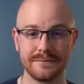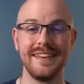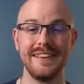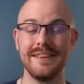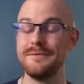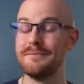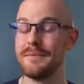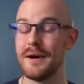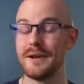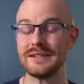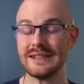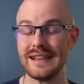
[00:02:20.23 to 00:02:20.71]

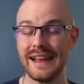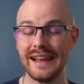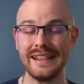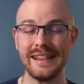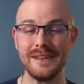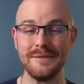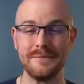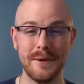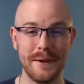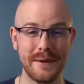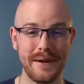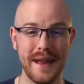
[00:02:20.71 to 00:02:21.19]
You most
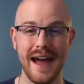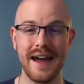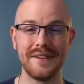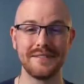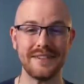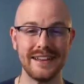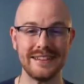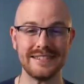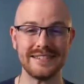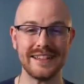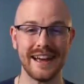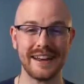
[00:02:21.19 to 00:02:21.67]
likely won't have
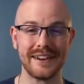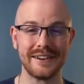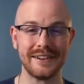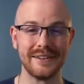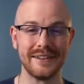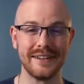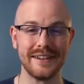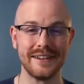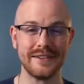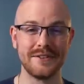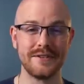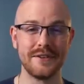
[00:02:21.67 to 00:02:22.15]
a
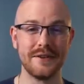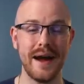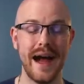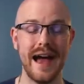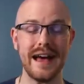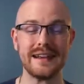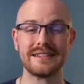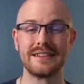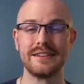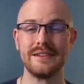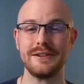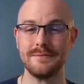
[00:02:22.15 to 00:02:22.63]
technical interview
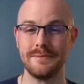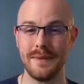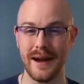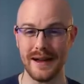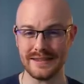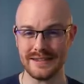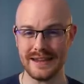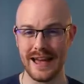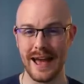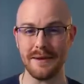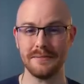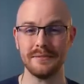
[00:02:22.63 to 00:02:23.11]
asking you
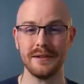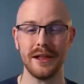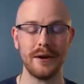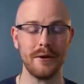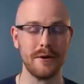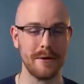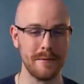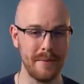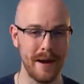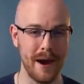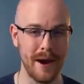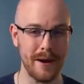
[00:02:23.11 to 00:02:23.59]
about Tableau
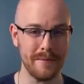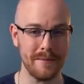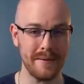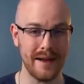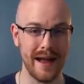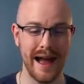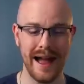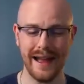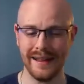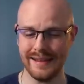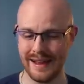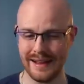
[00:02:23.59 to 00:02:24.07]
or Power
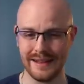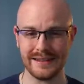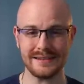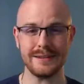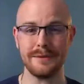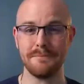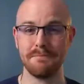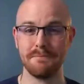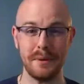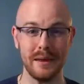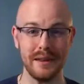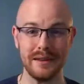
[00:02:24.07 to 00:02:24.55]
BI, like
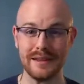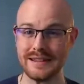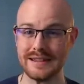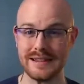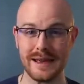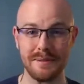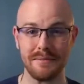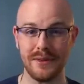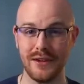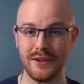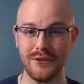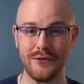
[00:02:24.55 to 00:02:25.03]
to build
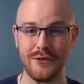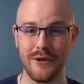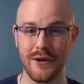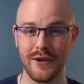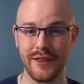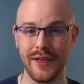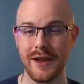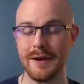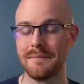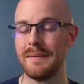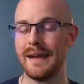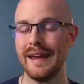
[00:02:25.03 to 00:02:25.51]
something
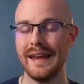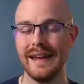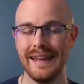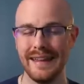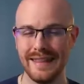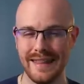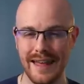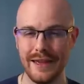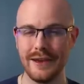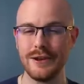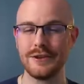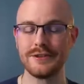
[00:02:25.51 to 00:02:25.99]
for them.
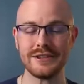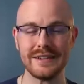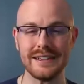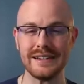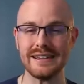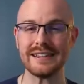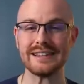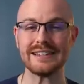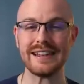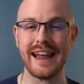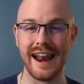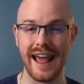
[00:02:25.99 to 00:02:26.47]
That usually
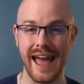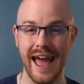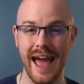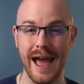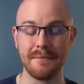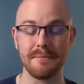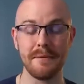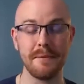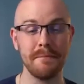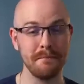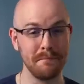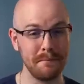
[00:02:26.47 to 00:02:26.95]
does not
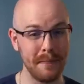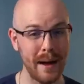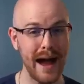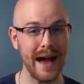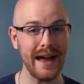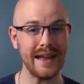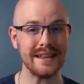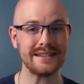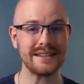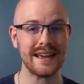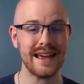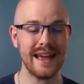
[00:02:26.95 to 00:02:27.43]
happen,
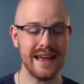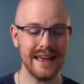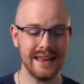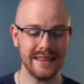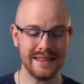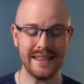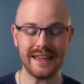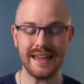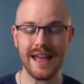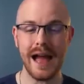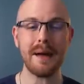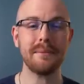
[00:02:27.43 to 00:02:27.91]
but
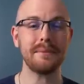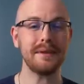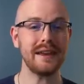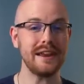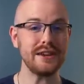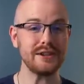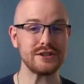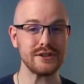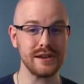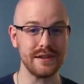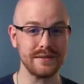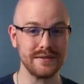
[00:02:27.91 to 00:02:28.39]
the
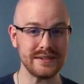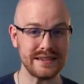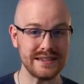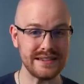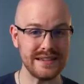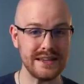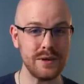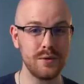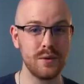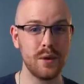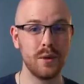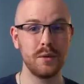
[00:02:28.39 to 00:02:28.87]
combination of
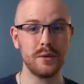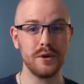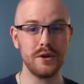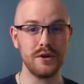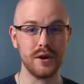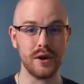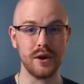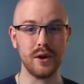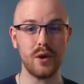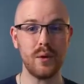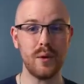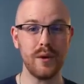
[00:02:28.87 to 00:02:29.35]
SQL where you
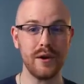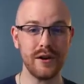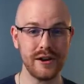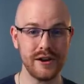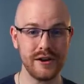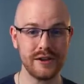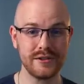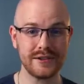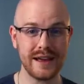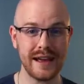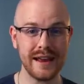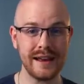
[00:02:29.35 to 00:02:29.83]
can query
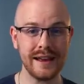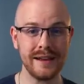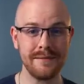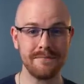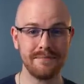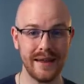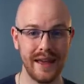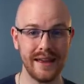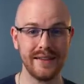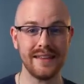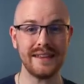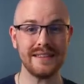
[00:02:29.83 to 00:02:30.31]
your
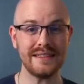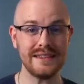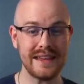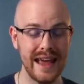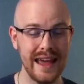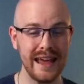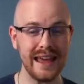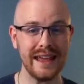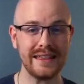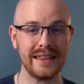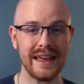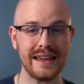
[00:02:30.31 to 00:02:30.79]
data and then
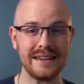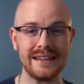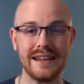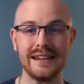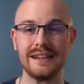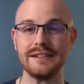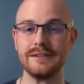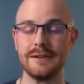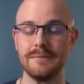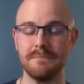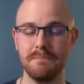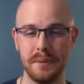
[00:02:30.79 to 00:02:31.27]
taking that
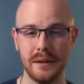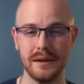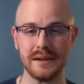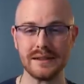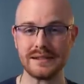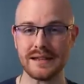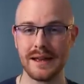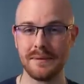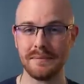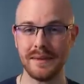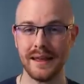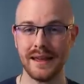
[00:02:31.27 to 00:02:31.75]
data to
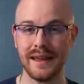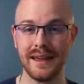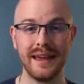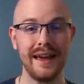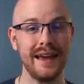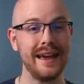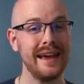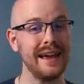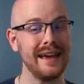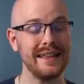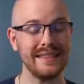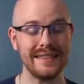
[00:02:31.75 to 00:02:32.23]
build something,
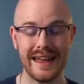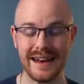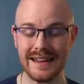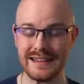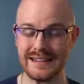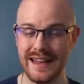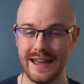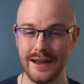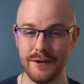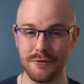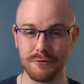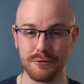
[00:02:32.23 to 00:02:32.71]
that
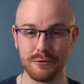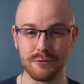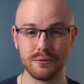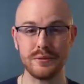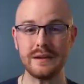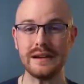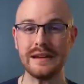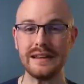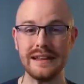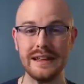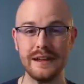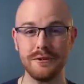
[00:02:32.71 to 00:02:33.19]
is a
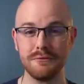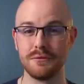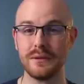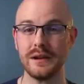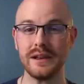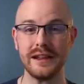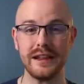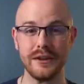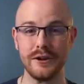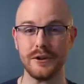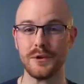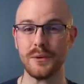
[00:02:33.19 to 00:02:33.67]
really,
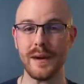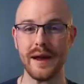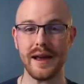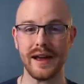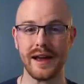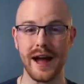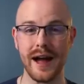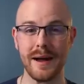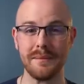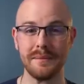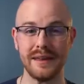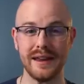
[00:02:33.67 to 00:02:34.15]
really great
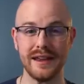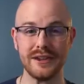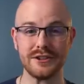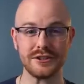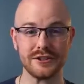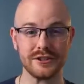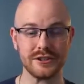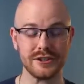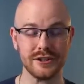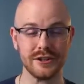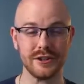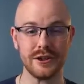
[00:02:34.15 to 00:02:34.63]

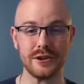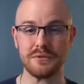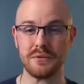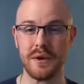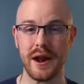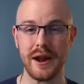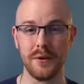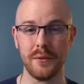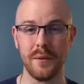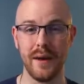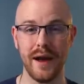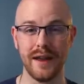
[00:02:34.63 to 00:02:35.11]
combination to learn
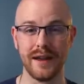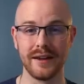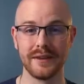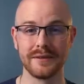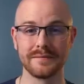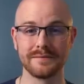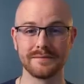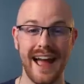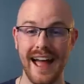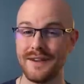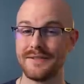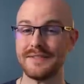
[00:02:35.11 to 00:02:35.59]
right away.
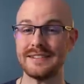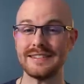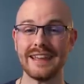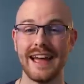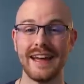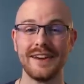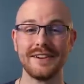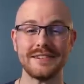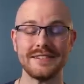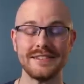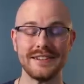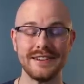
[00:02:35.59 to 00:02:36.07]
I have an
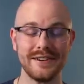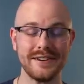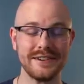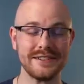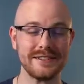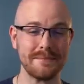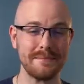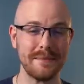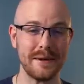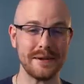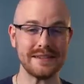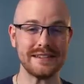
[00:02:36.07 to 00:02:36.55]
entire
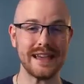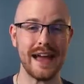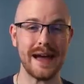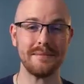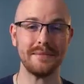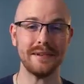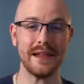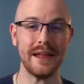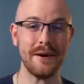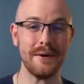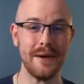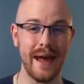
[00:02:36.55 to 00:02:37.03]
series on both
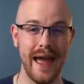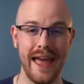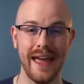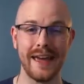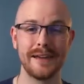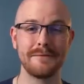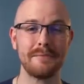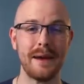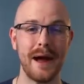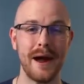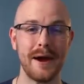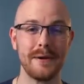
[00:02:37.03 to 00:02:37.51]
Tableau
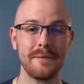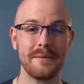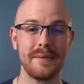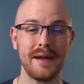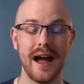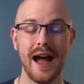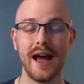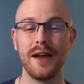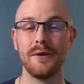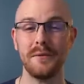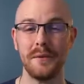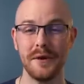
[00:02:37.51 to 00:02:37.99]
and Power
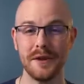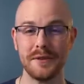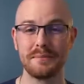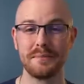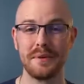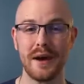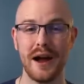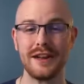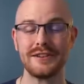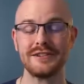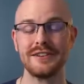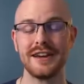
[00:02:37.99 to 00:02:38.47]
BI with
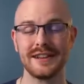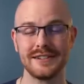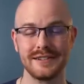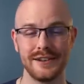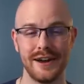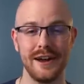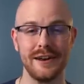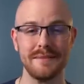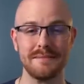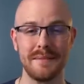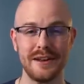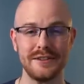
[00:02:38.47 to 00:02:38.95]
projects
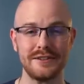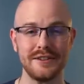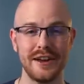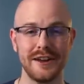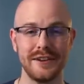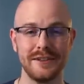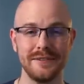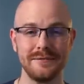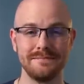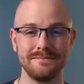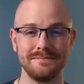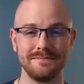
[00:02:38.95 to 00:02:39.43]
on my
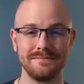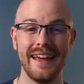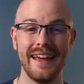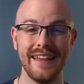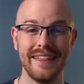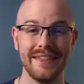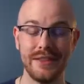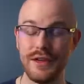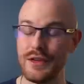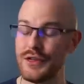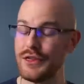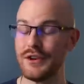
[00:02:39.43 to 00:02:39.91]
channel.
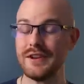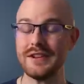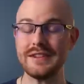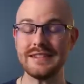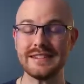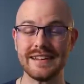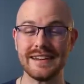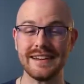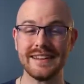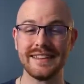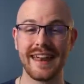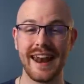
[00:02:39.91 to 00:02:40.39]
The third
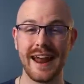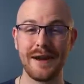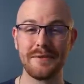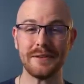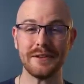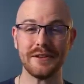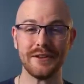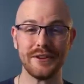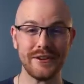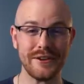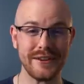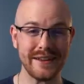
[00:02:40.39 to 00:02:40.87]
skill that I
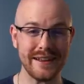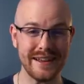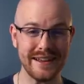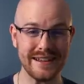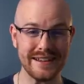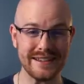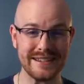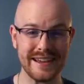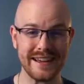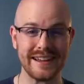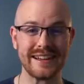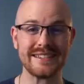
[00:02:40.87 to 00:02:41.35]
would learn
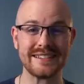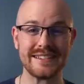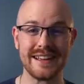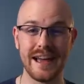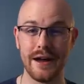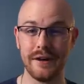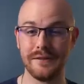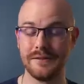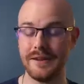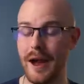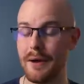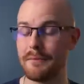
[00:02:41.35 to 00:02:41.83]
is
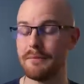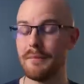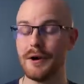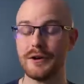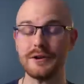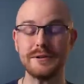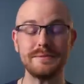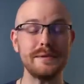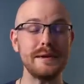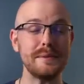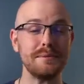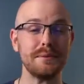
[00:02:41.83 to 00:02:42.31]
Excel. Now,
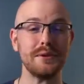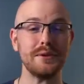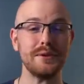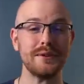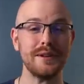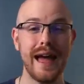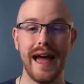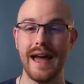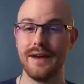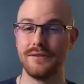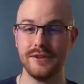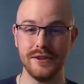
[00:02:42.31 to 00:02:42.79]
most
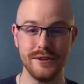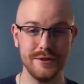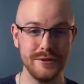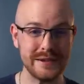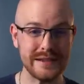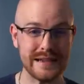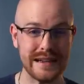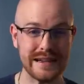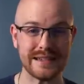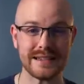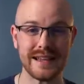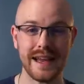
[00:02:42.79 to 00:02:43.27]
people have
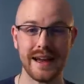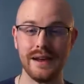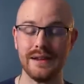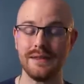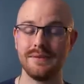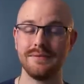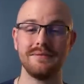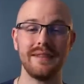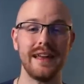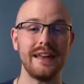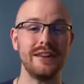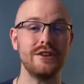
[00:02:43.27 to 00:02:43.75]
used
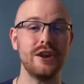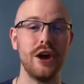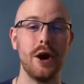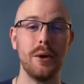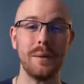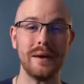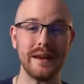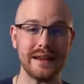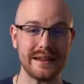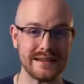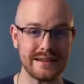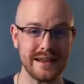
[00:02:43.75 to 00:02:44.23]
Excel. They know
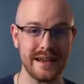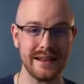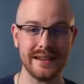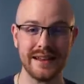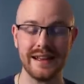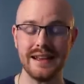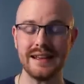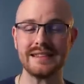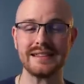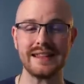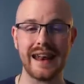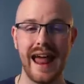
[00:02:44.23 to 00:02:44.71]
what Excel
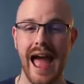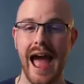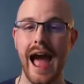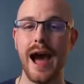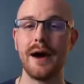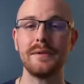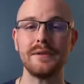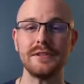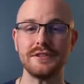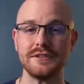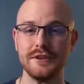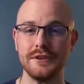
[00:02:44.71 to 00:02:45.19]
is and
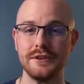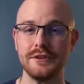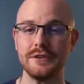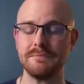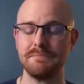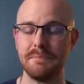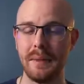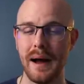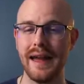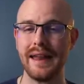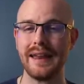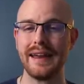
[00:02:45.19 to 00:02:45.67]
how it's
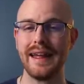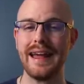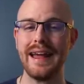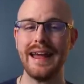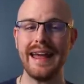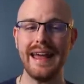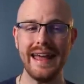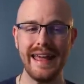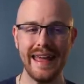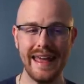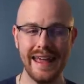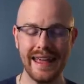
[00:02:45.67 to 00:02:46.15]
used, but
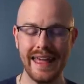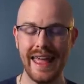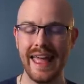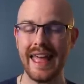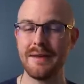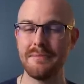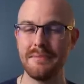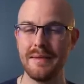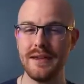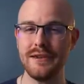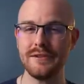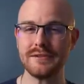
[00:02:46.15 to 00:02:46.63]
it
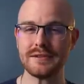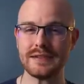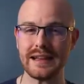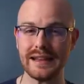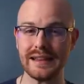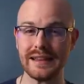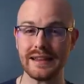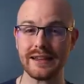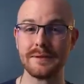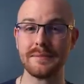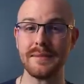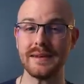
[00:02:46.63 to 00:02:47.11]
can be used a
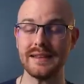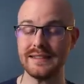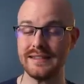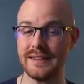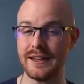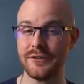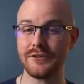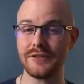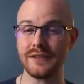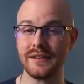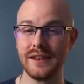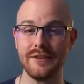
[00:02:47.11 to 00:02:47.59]
little bit
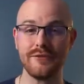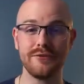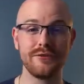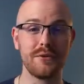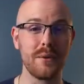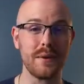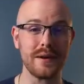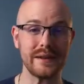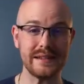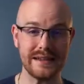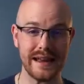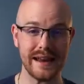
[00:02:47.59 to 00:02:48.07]
differently
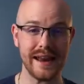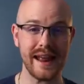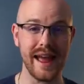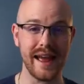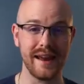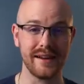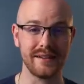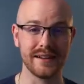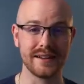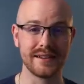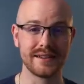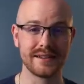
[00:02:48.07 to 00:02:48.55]
for a data
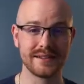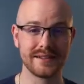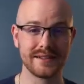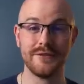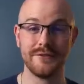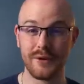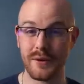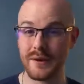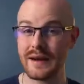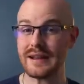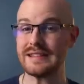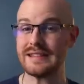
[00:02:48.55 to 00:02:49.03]
analyst.
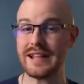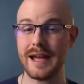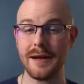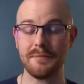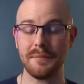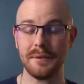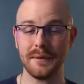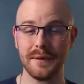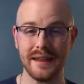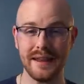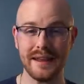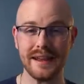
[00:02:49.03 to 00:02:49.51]
For
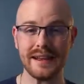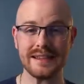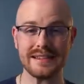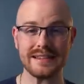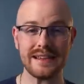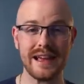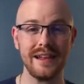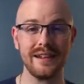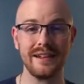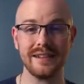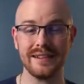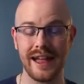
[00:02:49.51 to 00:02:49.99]
example, in
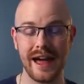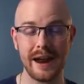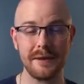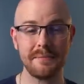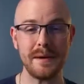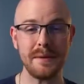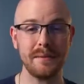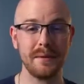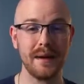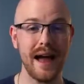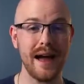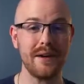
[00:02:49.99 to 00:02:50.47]
Excel, a lot of
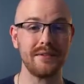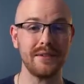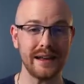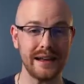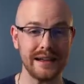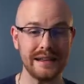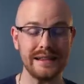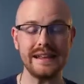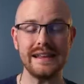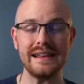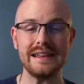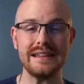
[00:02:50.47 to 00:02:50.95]
people haven't
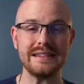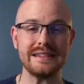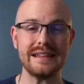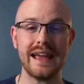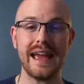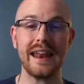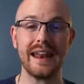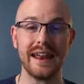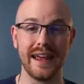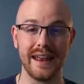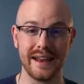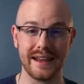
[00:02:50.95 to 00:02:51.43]
cleaned
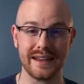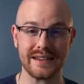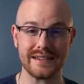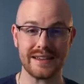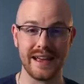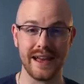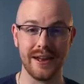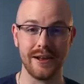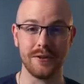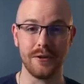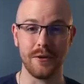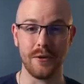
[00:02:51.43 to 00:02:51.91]
data in
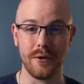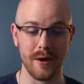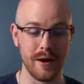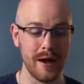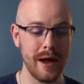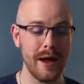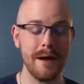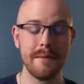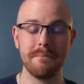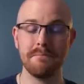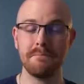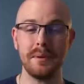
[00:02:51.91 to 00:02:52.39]
Excel
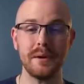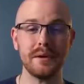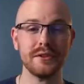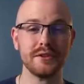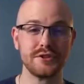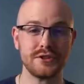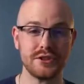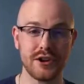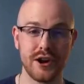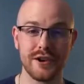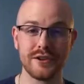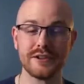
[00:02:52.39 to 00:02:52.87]
or
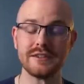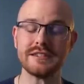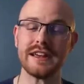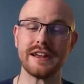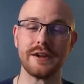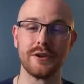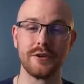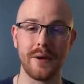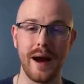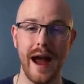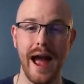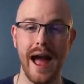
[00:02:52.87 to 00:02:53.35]
built charts
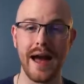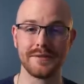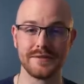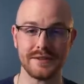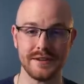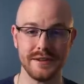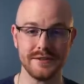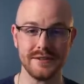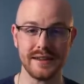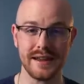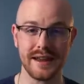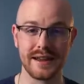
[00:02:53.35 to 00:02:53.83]
and
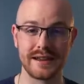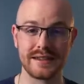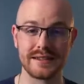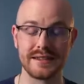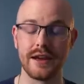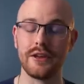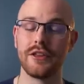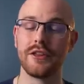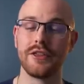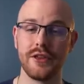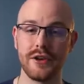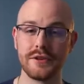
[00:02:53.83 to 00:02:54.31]
graphs using
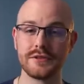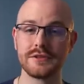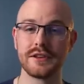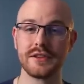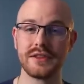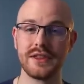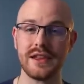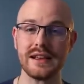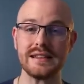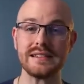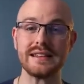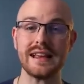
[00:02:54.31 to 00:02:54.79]
Excel, and those are
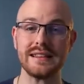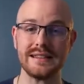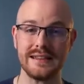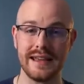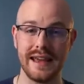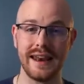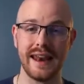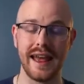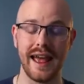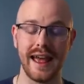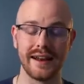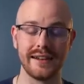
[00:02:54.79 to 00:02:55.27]
things that
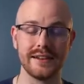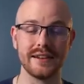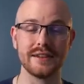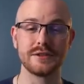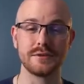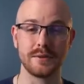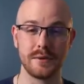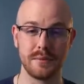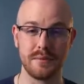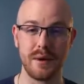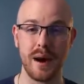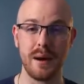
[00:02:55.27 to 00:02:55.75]
data
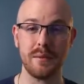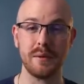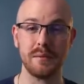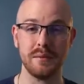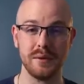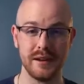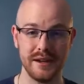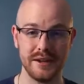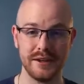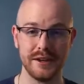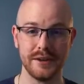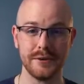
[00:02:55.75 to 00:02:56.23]
analysts would
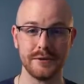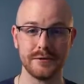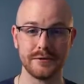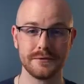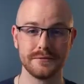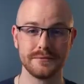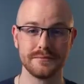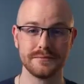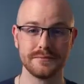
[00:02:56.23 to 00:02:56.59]
probably do.